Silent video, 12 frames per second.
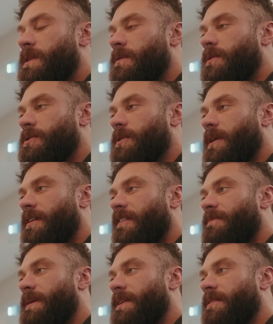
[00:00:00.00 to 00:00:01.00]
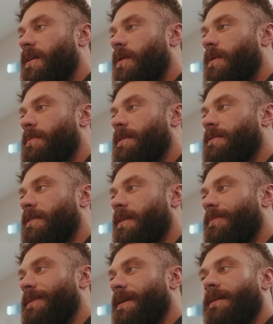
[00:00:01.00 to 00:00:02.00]
Would you rather have pizza or win Mister
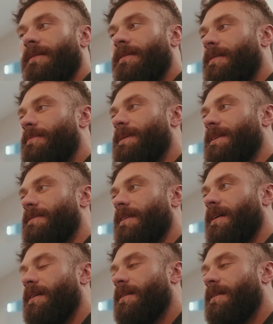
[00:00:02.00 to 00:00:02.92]
Olympia? Pizza.